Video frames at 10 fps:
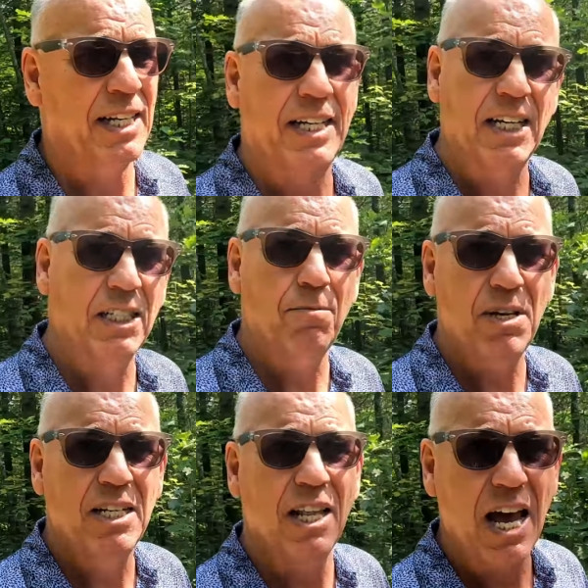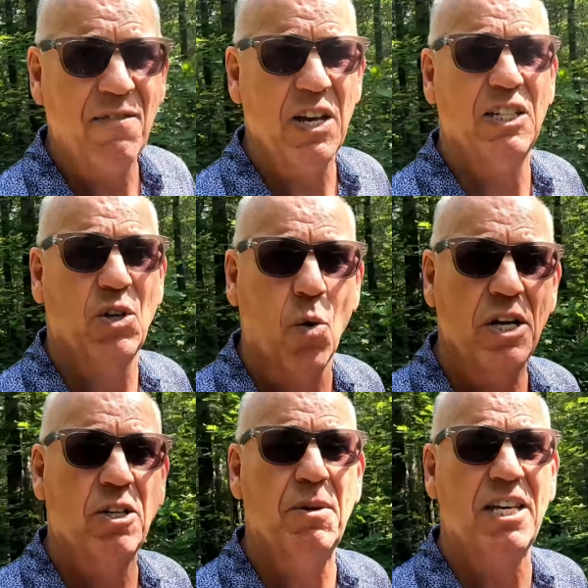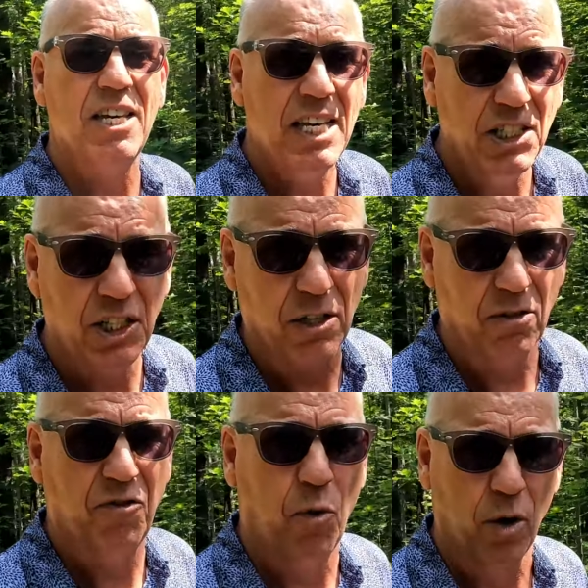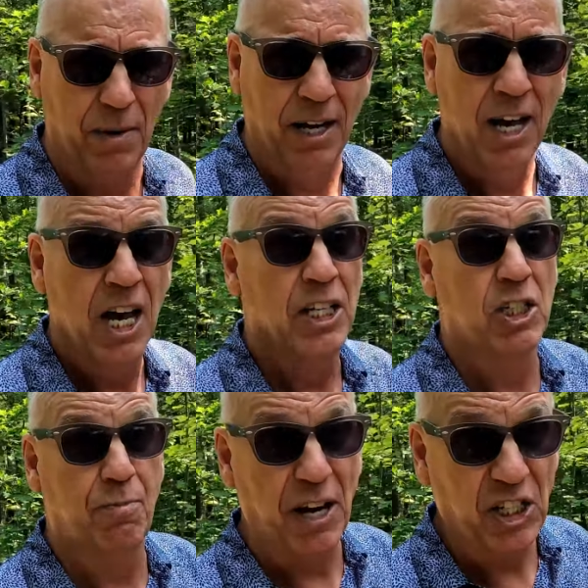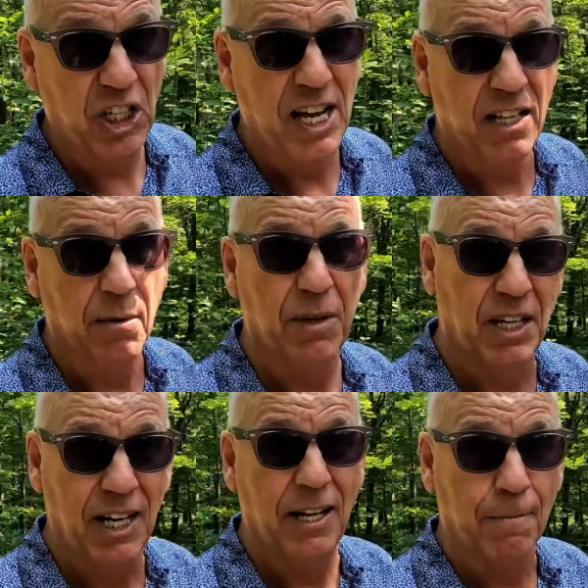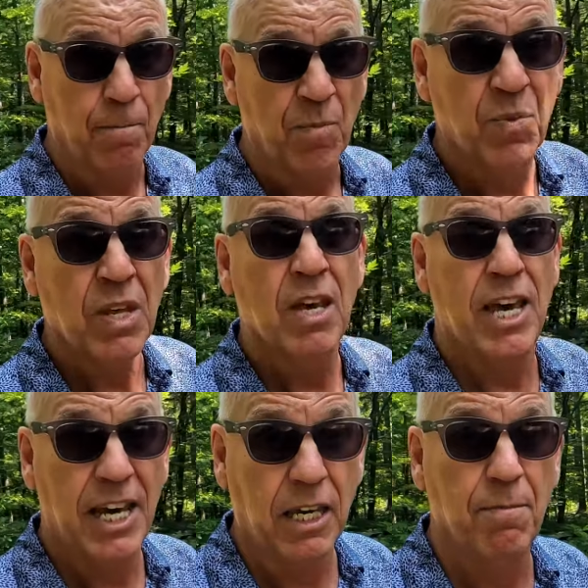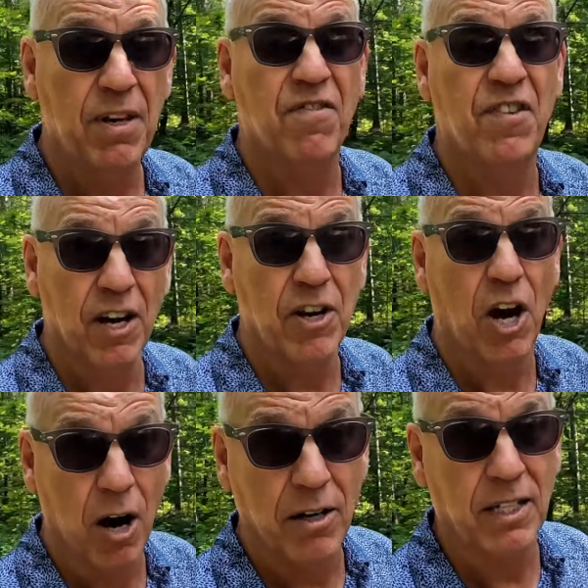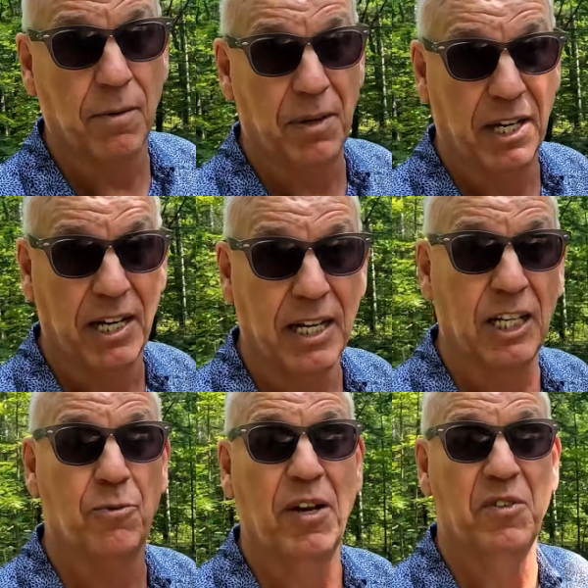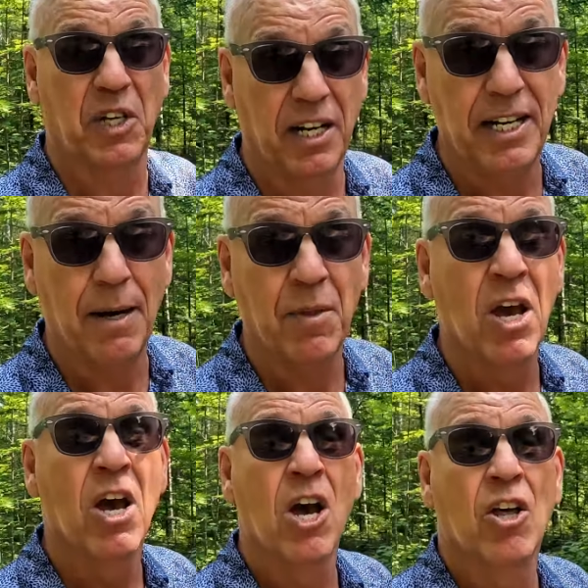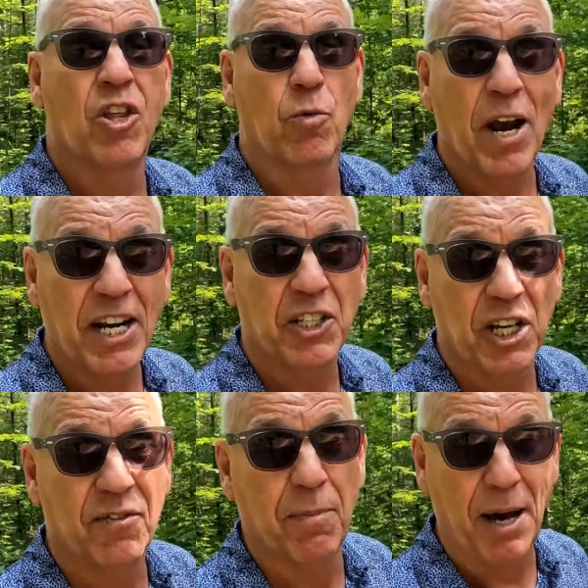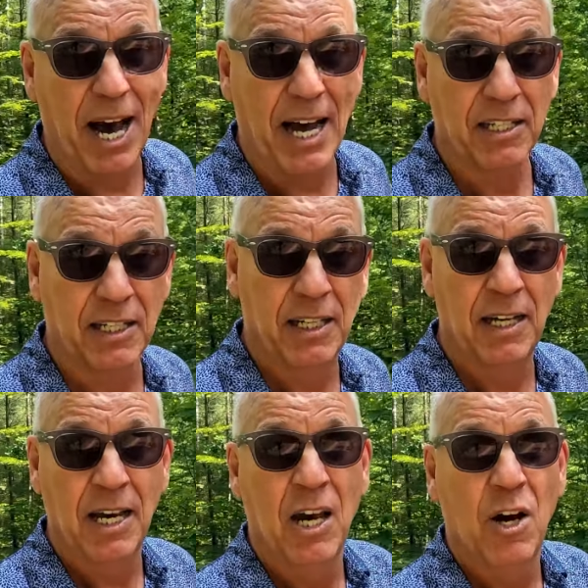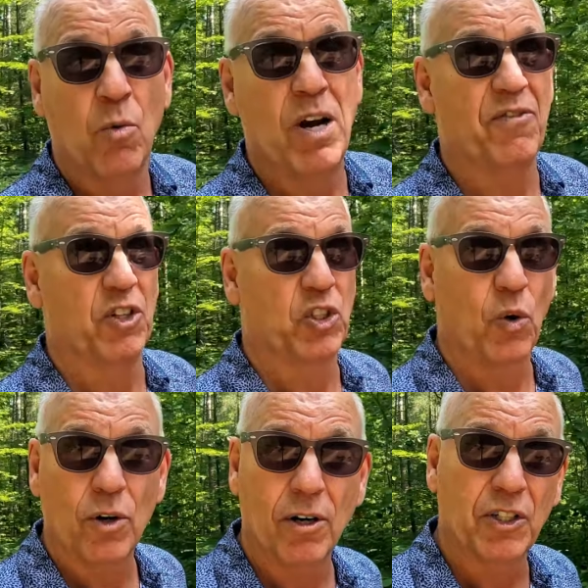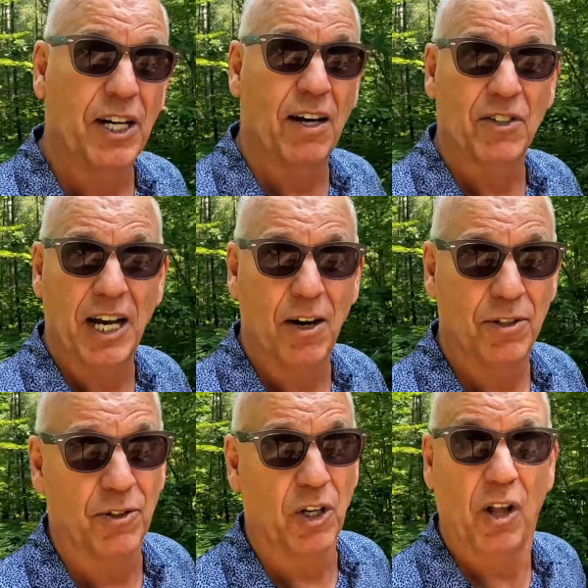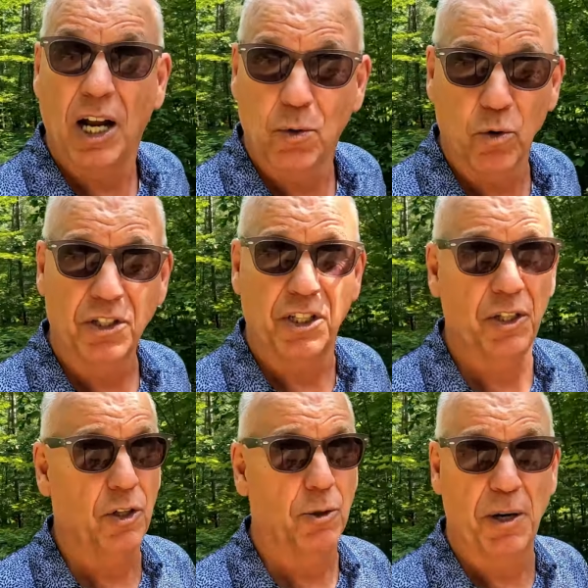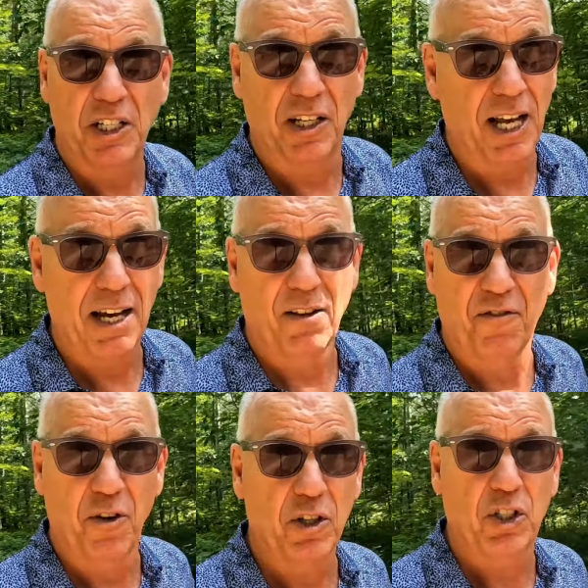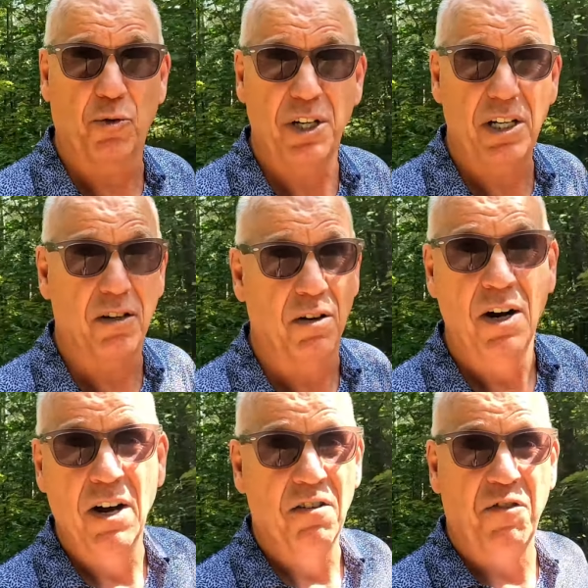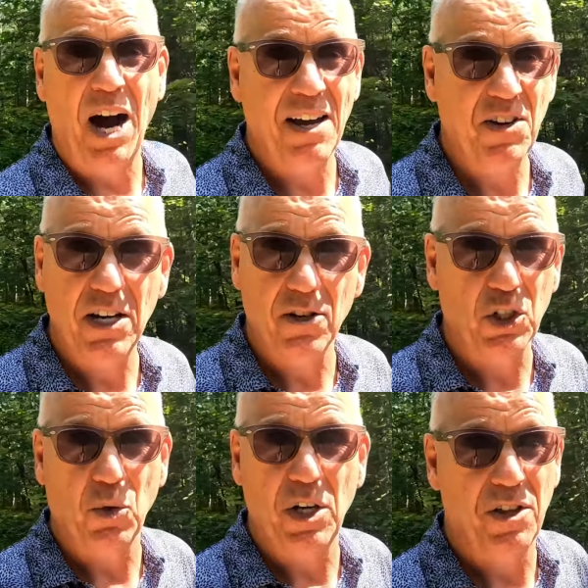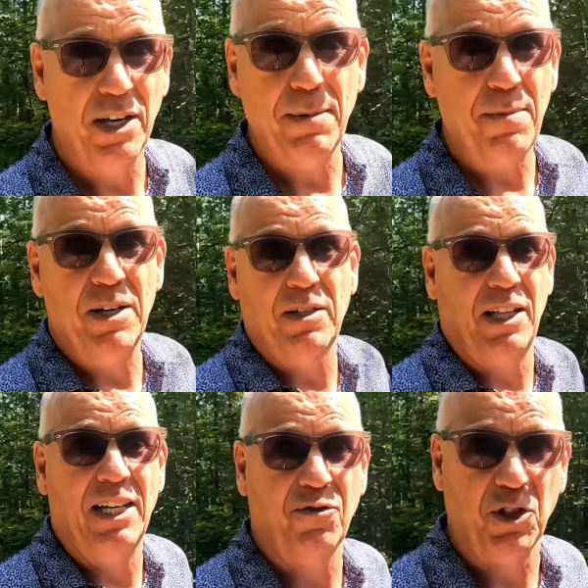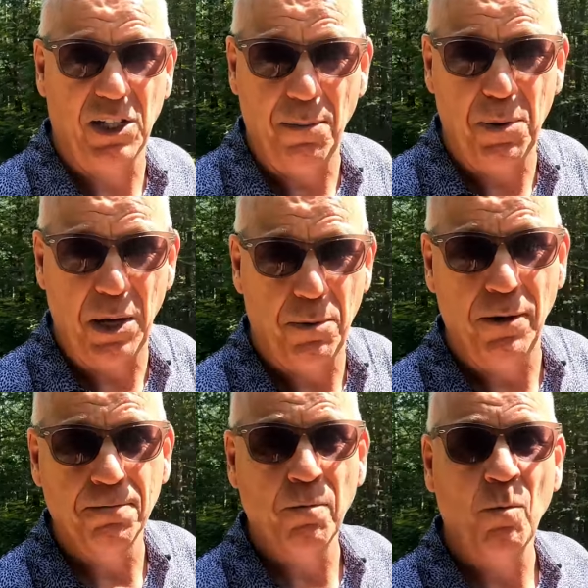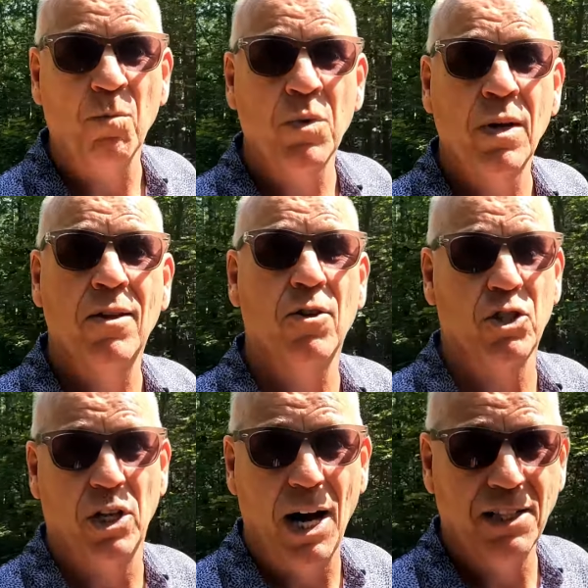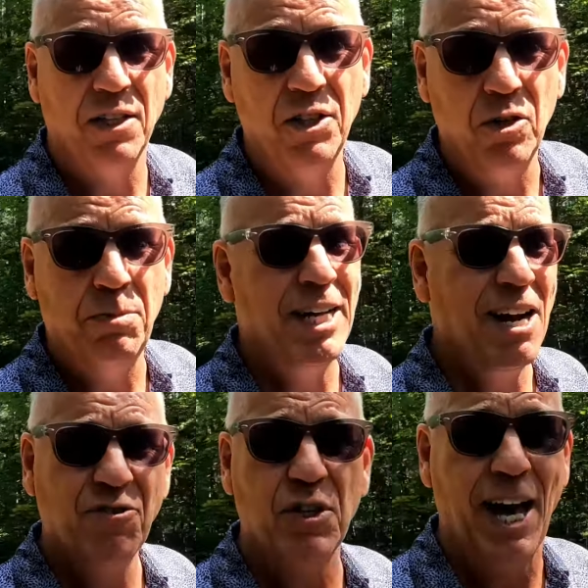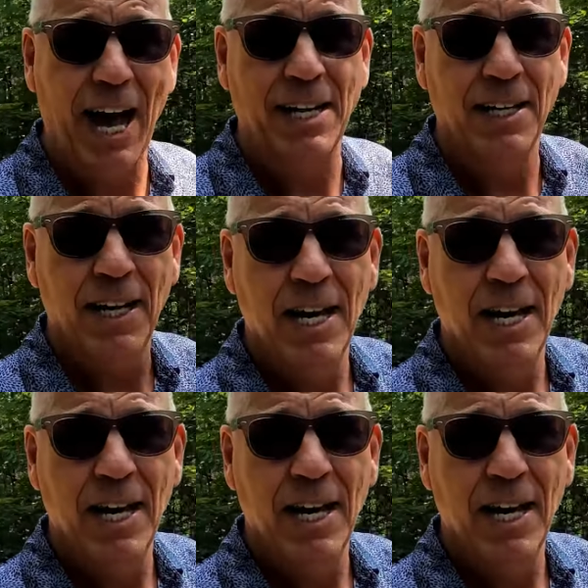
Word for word: it doesn't mean life is going to be easier for me, especially at the beginning. It can be very hard at the beginning because we have to clean up the wreckage of the past we have to sort ourselves out. There's a lot of work to do, especially a lot the first three to five years sort of thing. Maybe it's less for some people. There's a lot to do. But after that,